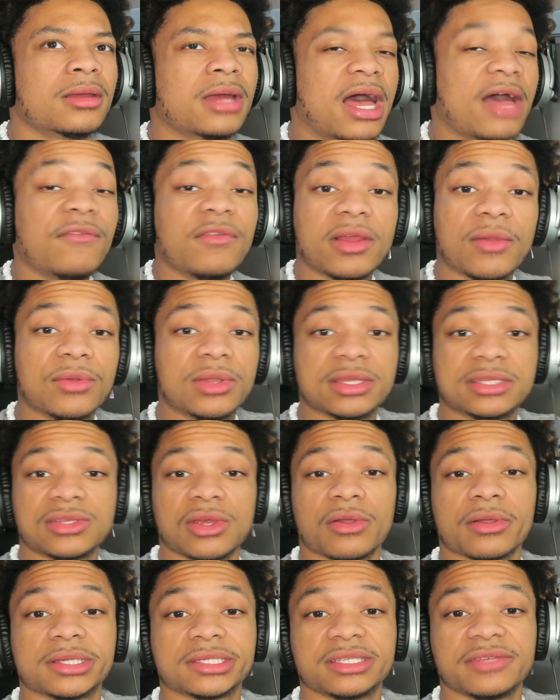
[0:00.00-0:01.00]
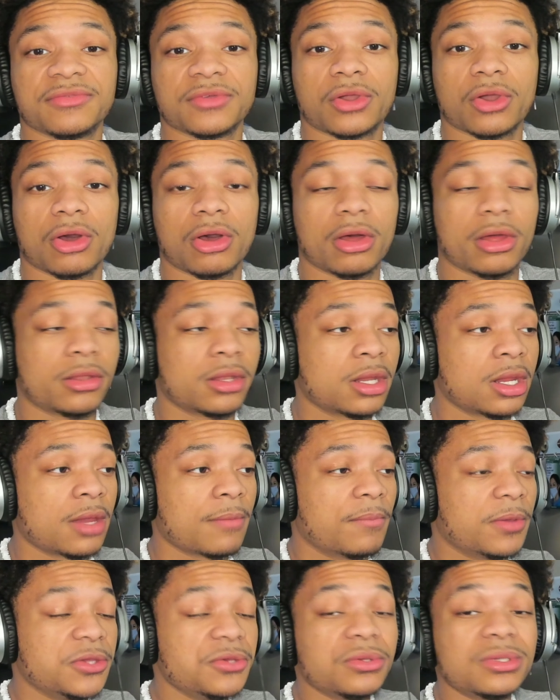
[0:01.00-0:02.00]
I forgot what the song is even called,
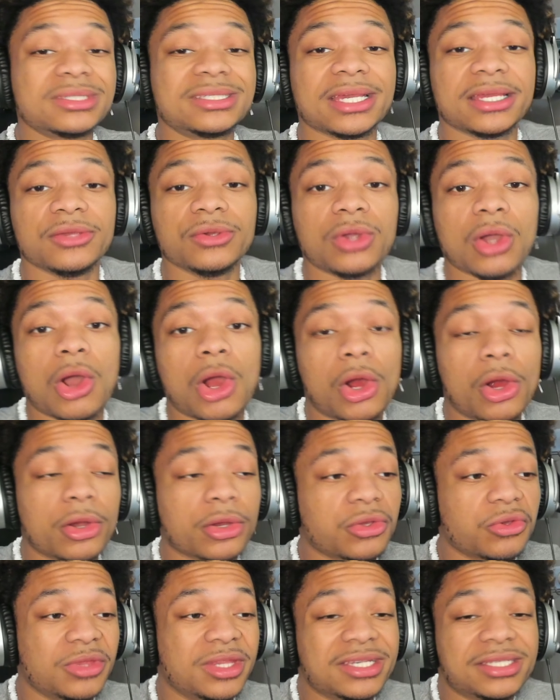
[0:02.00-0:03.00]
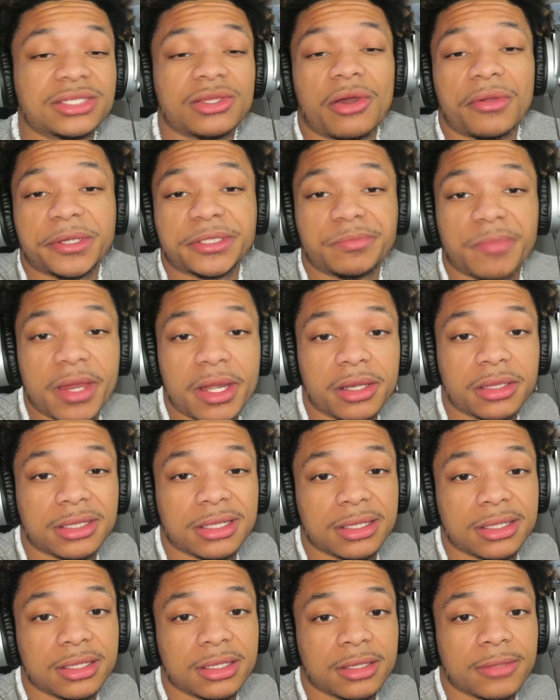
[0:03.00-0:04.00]
but you could say you could argue this song is better than
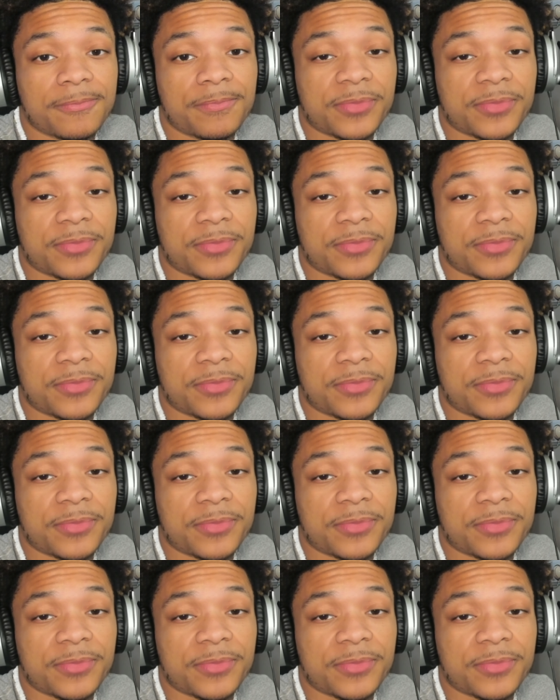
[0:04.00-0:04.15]
it.